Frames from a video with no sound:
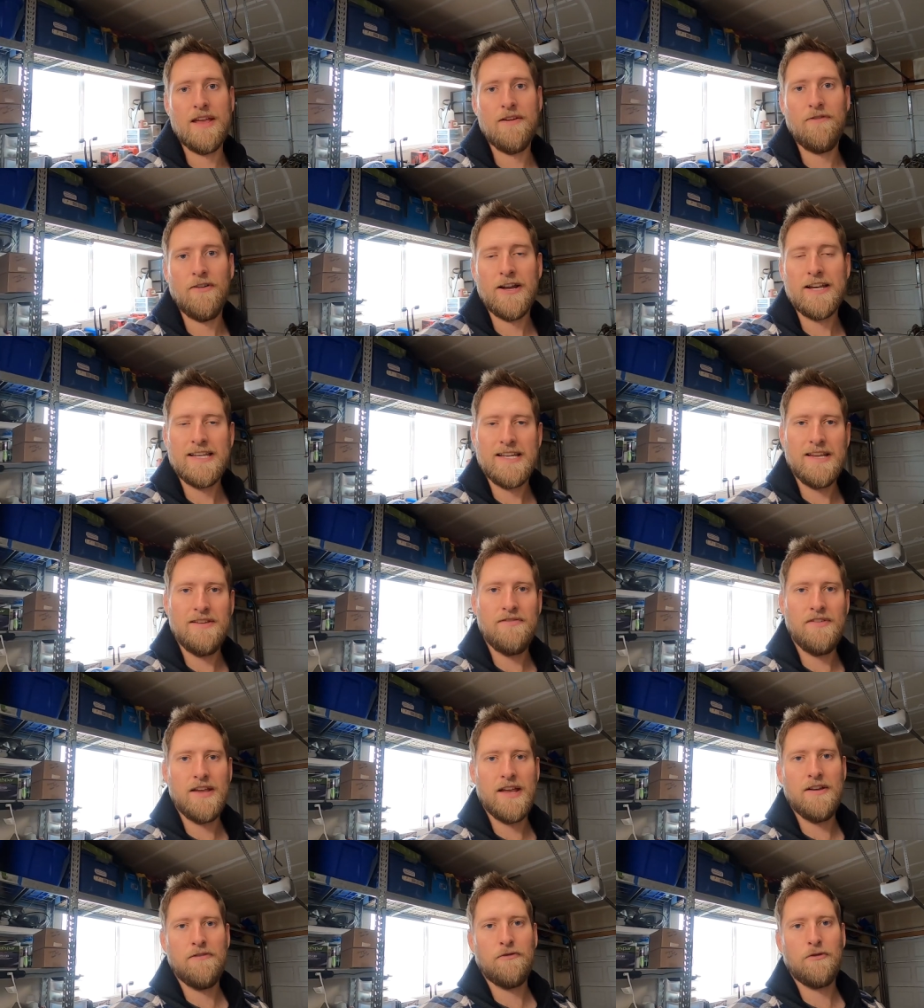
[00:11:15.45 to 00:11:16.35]
If I
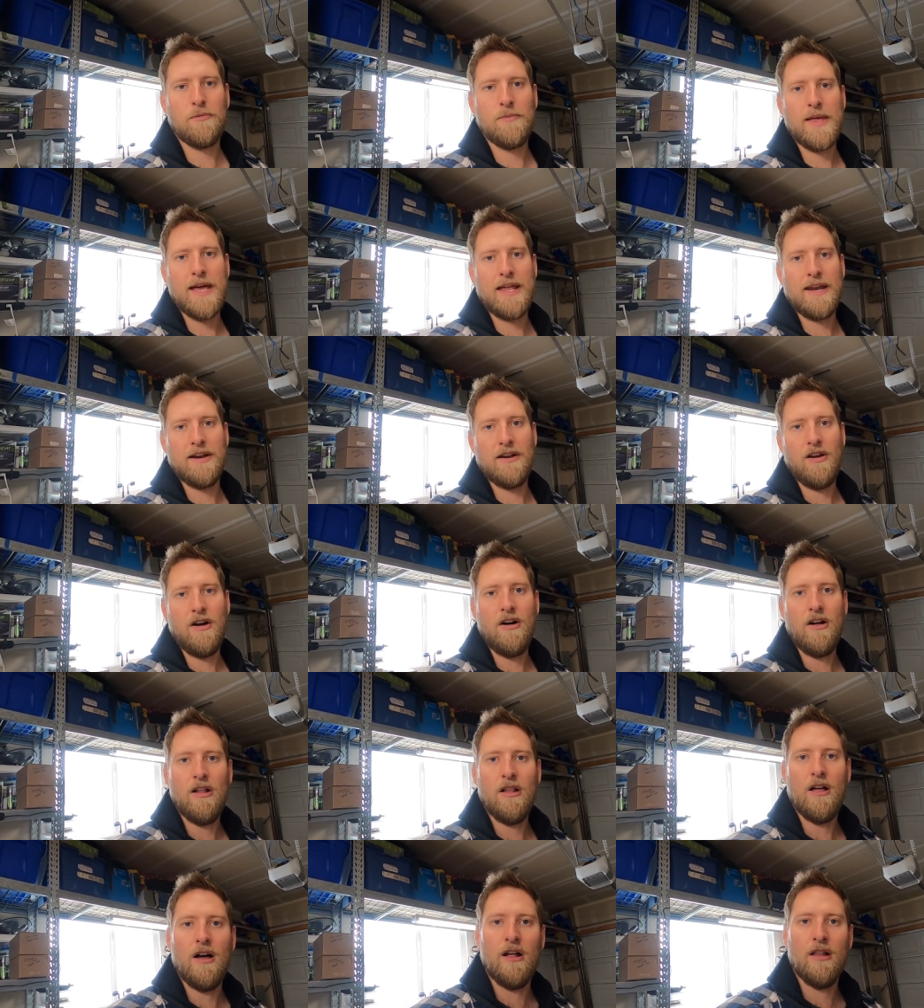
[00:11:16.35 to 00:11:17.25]
deviate from that at
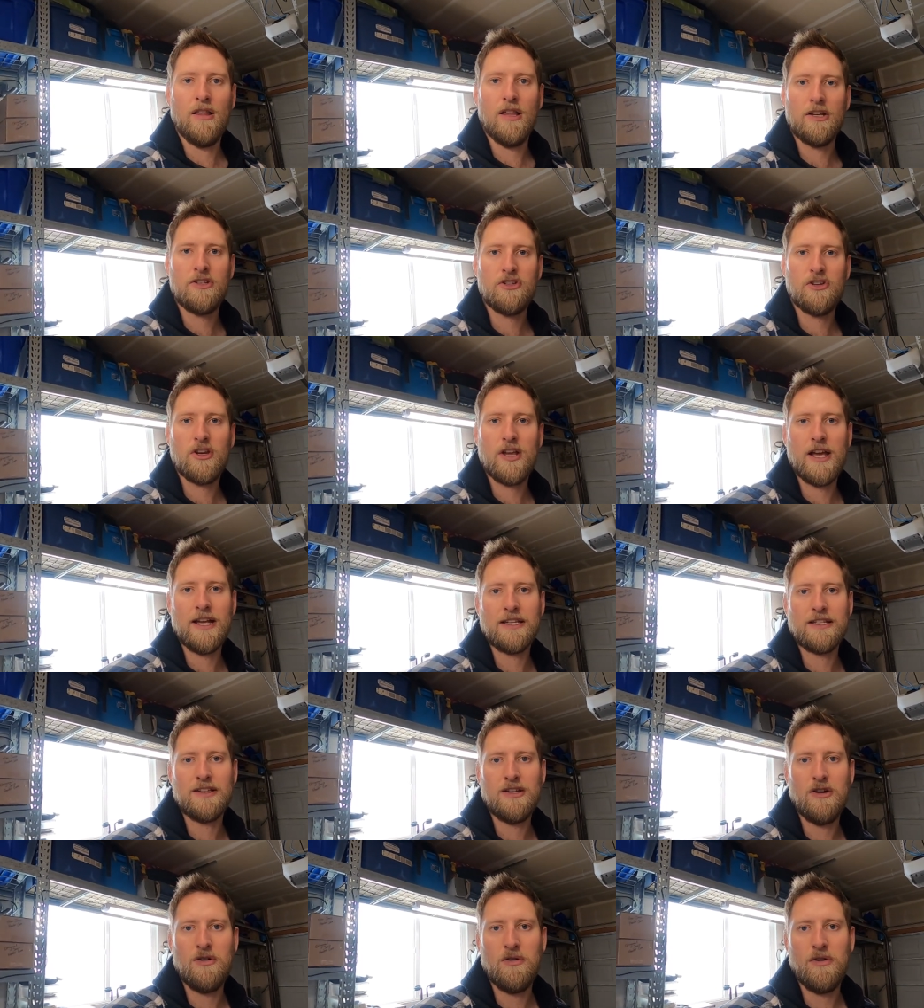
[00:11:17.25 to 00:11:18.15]
all, I'll let you
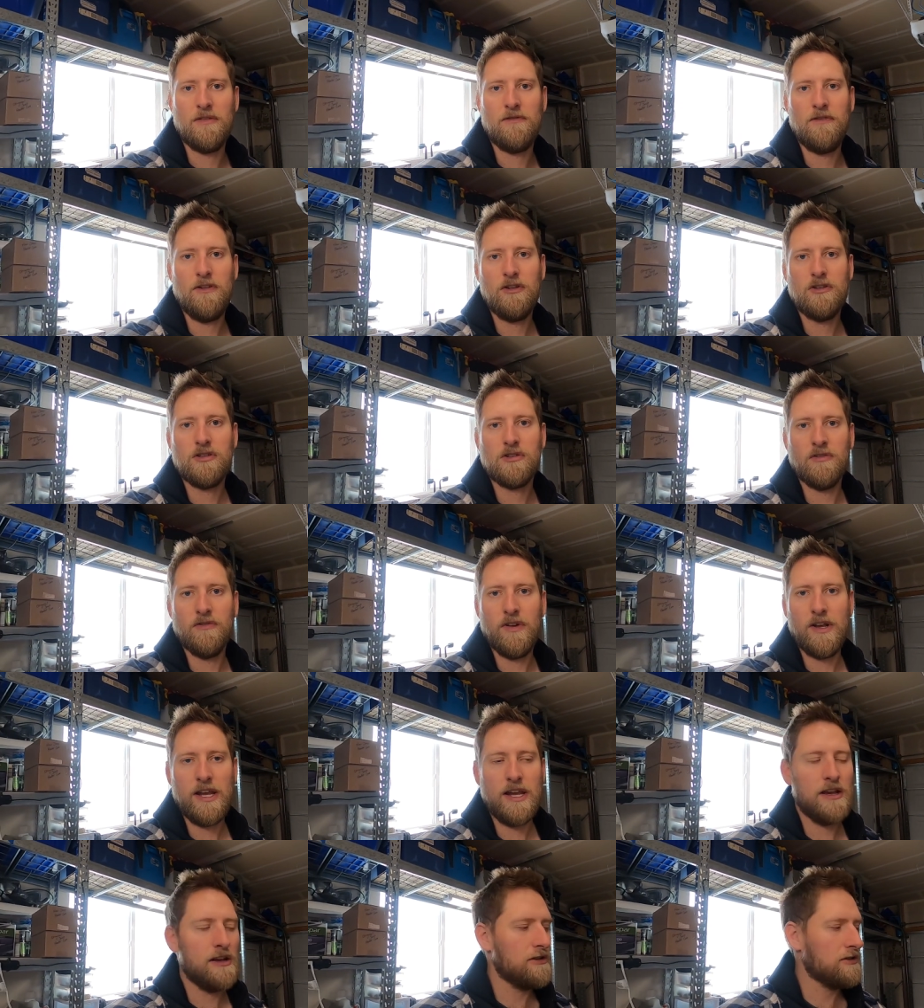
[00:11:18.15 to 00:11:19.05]
guys know in future
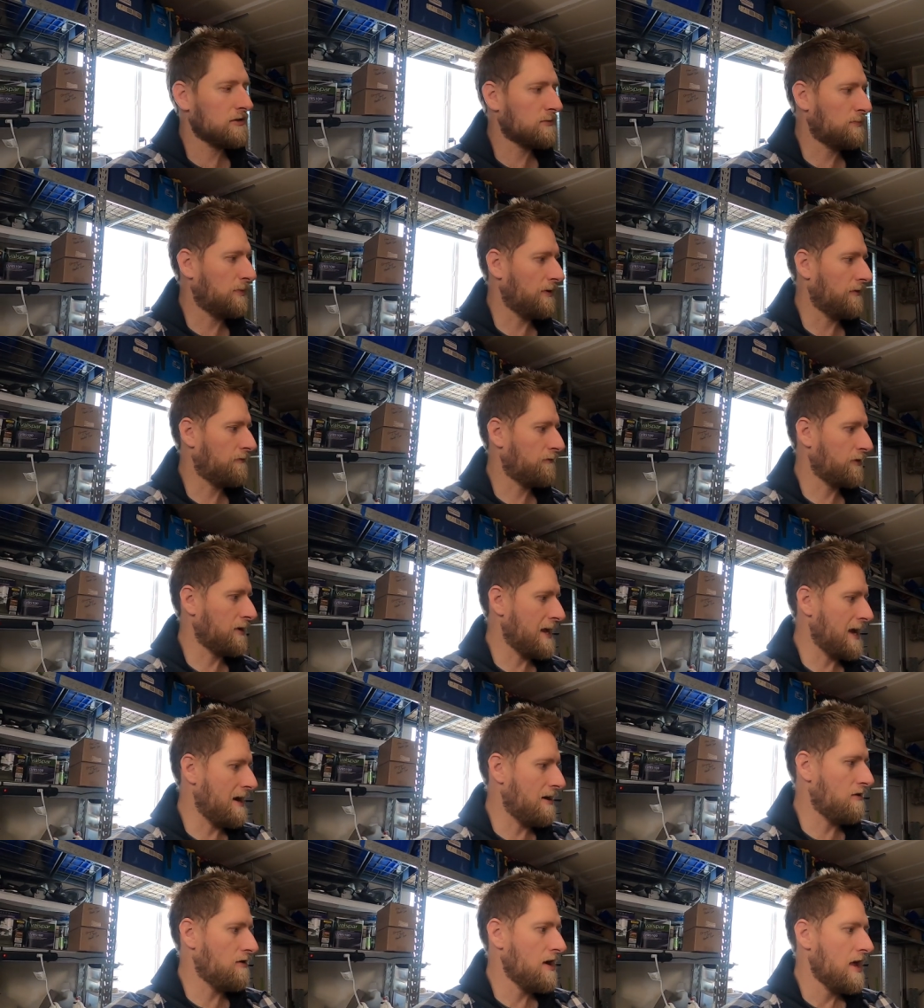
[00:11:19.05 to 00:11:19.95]
videos, but for
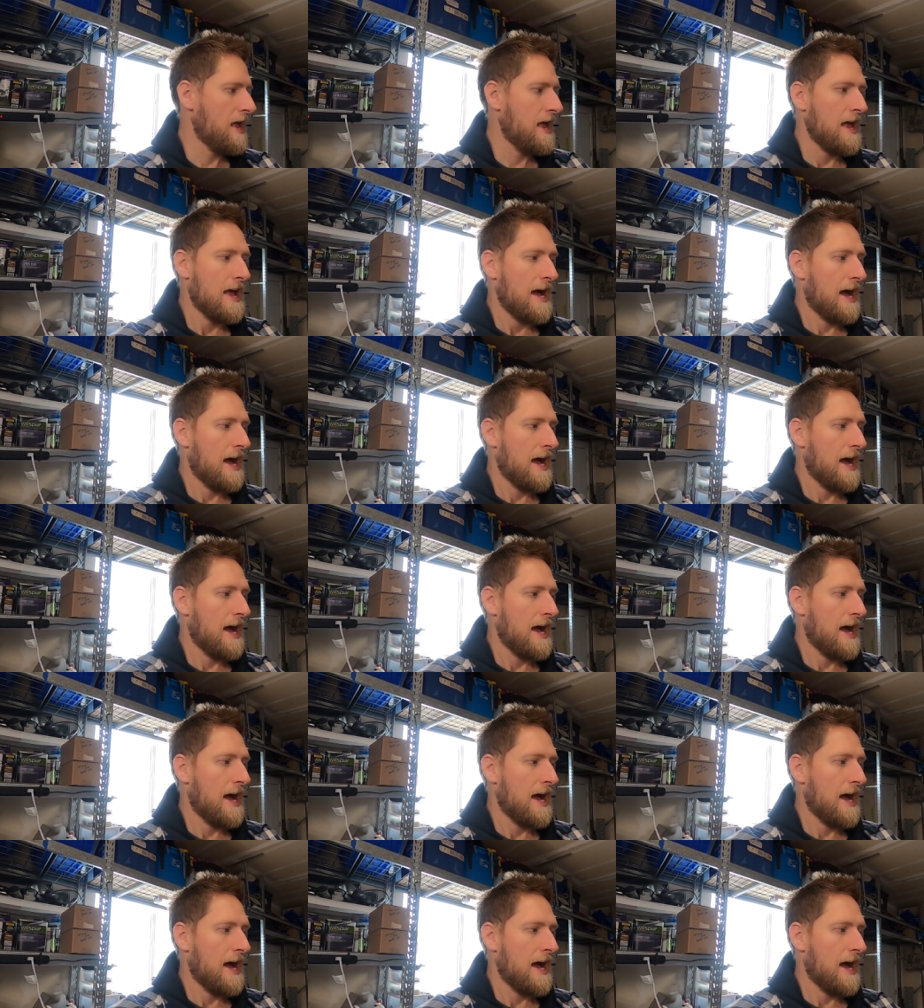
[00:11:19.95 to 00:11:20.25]
now,